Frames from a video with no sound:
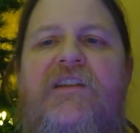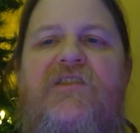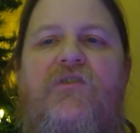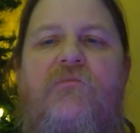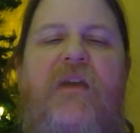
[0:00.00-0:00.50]

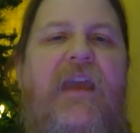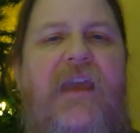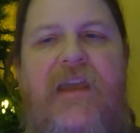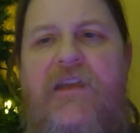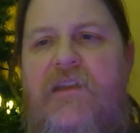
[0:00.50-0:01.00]
to
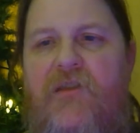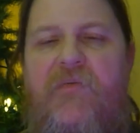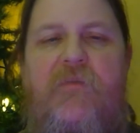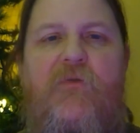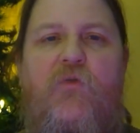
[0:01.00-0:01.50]
pay the
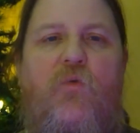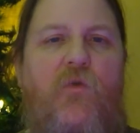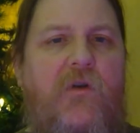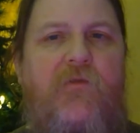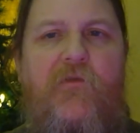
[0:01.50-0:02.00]
people who
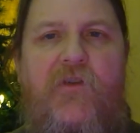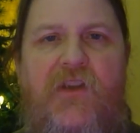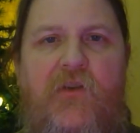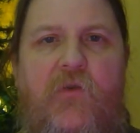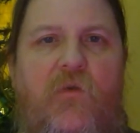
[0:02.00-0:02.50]
work for
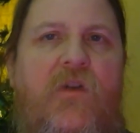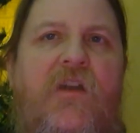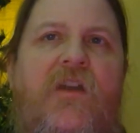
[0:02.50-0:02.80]
you